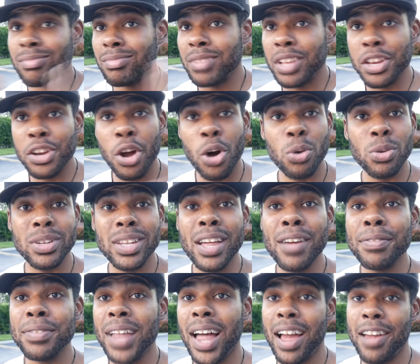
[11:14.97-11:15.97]
you know,
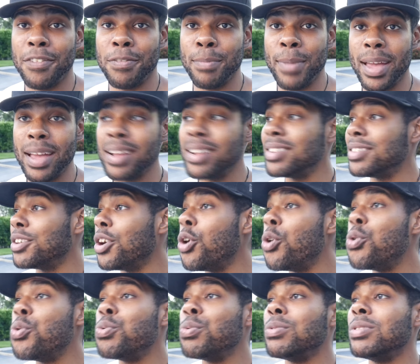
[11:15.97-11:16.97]
live life, man.
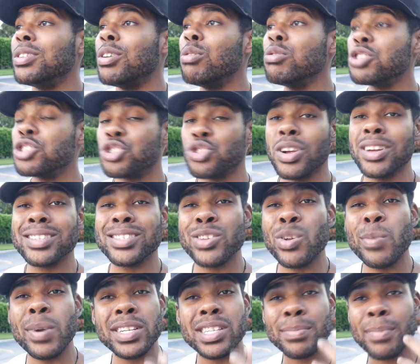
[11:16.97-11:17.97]
Don't stress
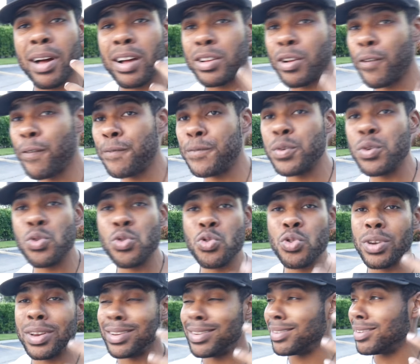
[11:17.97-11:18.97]
so much about your
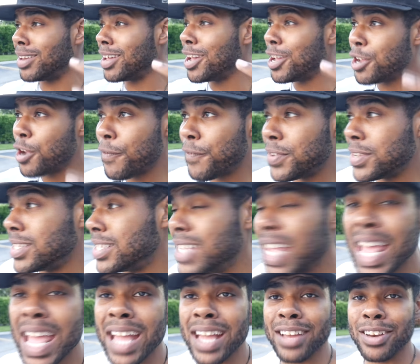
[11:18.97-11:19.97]
food and your
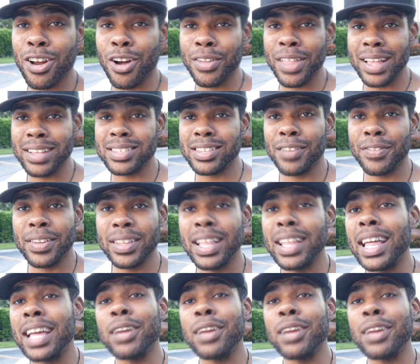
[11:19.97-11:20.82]
physique and all that stuff like that.